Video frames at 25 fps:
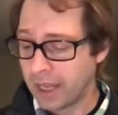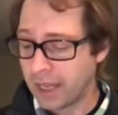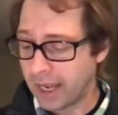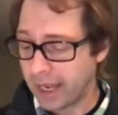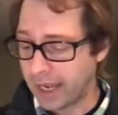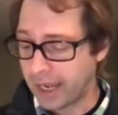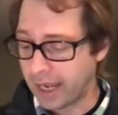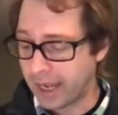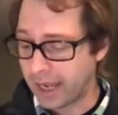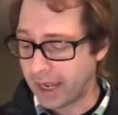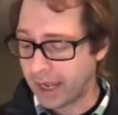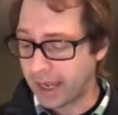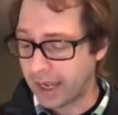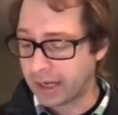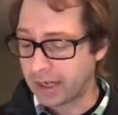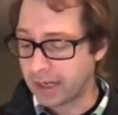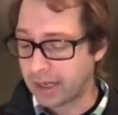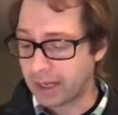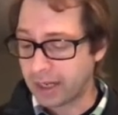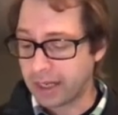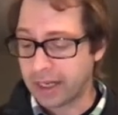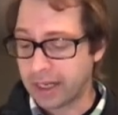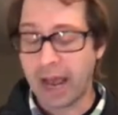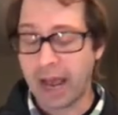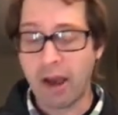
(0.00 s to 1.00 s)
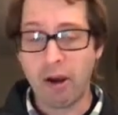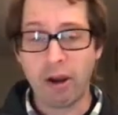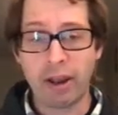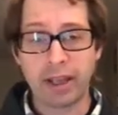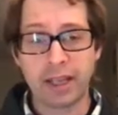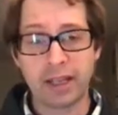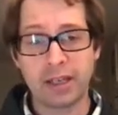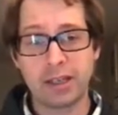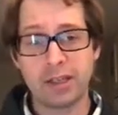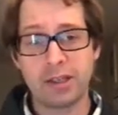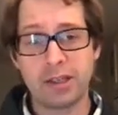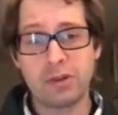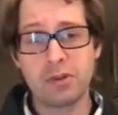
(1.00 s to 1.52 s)
And now I
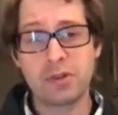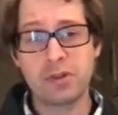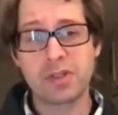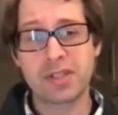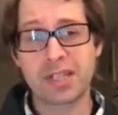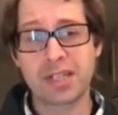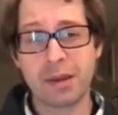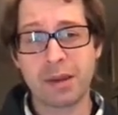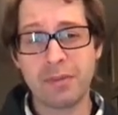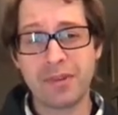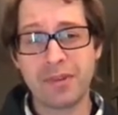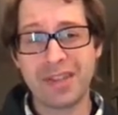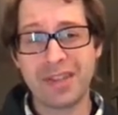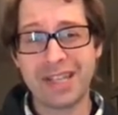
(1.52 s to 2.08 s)
can use some of